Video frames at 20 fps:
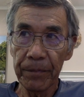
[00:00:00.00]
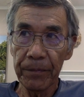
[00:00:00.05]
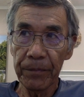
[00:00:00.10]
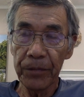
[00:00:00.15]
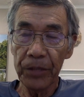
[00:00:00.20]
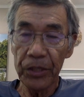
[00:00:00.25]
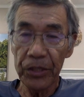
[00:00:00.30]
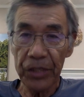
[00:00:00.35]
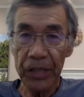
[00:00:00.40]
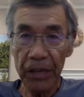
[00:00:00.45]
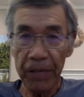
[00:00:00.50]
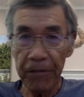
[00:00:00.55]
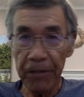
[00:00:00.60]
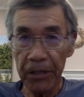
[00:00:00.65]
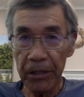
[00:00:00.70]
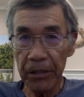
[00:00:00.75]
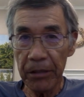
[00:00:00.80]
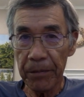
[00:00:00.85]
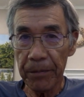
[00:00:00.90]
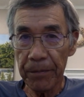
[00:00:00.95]

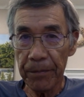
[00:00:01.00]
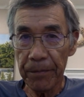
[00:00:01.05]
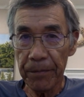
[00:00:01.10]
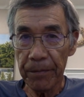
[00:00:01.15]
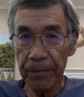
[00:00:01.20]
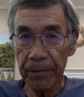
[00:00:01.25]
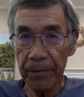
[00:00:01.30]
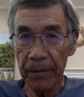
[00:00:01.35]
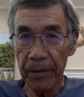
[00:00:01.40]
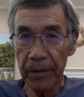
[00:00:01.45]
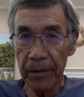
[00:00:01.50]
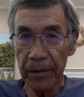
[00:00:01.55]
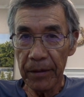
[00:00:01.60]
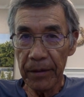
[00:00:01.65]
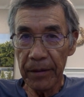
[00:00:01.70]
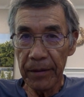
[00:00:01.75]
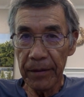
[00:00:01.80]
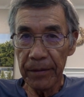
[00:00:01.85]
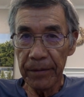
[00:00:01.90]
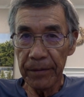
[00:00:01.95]
discovered
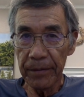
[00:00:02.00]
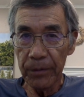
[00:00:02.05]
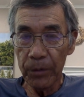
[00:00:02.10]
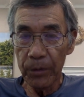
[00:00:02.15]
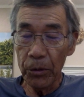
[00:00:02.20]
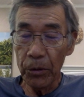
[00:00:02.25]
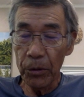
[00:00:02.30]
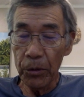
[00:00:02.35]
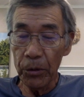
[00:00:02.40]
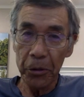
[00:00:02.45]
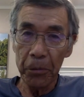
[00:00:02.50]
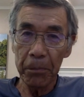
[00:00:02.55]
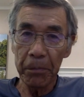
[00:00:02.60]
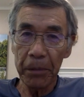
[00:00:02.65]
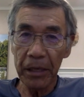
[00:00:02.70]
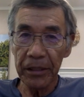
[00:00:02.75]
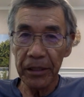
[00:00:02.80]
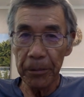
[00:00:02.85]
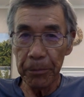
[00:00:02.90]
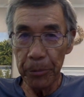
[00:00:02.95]
also
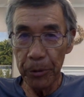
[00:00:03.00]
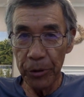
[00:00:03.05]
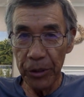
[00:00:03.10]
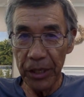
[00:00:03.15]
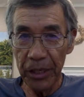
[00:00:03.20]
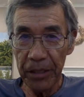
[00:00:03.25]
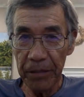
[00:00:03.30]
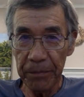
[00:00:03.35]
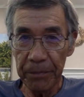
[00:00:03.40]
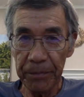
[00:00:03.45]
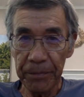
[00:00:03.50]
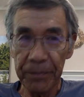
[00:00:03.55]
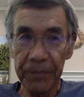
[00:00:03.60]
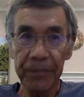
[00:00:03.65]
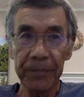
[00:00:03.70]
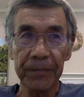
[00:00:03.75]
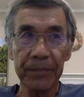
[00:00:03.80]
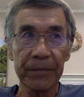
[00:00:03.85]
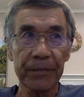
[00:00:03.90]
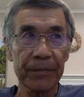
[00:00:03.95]
by the Buddha,
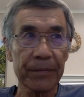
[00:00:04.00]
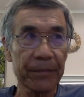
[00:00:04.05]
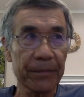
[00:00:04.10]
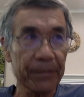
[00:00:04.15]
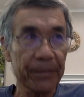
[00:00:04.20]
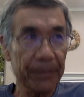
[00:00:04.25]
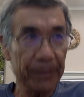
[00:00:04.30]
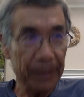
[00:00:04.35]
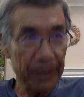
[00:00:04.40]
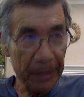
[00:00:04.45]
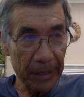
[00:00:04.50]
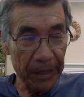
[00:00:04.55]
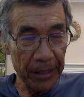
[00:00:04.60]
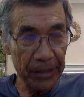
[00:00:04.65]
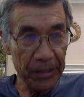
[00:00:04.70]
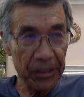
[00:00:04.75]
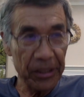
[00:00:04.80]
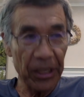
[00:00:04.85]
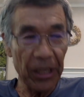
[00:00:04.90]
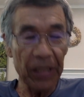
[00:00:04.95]
in
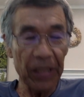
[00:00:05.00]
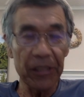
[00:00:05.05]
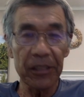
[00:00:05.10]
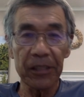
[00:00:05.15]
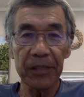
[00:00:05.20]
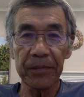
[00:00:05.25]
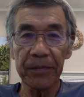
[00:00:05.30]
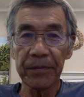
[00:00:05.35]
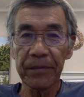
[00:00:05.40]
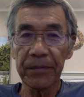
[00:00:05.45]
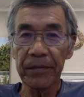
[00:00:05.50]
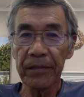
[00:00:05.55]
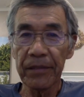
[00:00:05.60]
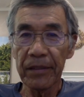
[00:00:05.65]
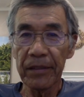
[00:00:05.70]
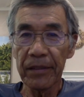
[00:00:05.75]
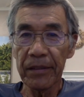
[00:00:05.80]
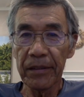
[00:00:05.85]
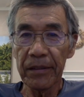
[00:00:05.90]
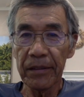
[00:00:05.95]
his case,
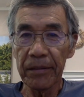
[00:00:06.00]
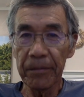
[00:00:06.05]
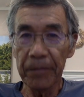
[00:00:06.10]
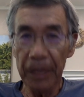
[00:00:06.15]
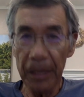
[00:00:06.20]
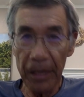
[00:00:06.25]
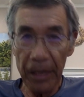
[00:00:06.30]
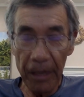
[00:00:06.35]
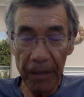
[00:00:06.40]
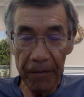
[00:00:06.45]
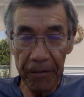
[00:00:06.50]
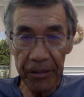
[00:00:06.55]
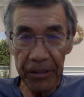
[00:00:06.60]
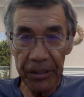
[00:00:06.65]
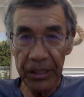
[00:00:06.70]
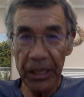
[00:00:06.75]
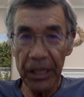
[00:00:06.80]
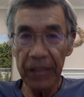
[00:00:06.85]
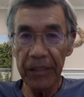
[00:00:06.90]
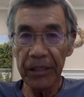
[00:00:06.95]
by
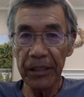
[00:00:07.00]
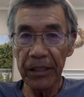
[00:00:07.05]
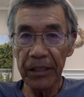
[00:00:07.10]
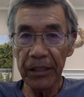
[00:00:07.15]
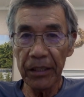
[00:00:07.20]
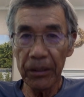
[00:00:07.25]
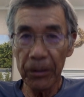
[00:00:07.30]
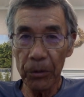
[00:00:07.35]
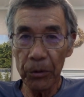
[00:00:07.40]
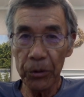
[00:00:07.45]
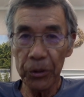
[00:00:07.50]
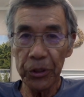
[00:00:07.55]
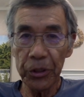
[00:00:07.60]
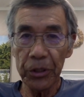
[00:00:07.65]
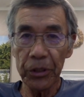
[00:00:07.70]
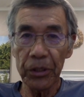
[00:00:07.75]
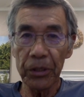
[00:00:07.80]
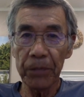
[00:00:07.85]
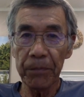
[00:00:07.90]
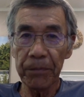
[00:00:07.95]
emphasizing the
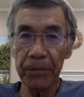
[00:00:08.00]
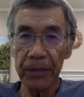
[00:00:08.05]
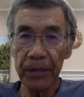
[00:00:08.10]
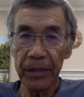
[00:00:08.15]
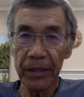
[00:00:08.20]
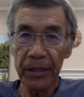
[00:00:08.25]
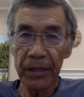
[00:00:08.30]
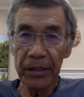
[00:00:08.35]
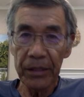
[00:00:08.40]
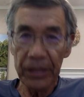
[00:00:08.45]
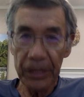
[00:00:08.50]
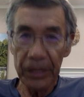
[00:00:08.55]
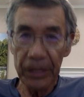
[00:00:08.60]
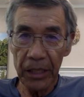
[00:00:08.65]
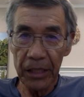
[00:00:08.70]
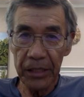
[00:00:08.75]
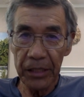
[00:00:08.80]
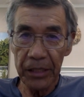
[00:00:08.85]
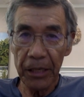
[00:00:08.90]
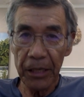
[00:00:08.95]
notion Sila
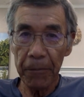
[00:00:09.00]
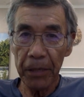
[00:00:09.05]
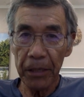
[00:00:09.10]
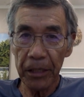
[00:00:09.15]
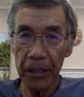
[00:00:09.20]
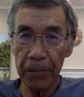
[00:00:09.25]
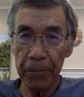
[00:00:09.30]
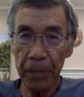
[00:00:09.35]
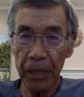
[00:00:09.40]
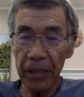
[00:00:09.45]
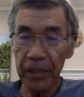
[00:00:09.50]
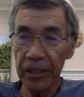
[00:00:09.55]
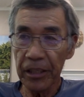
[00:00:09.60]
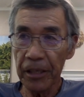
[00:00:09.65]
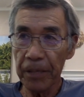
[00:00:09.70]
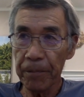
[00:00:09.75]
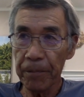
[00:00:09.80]
Samadhi Panya.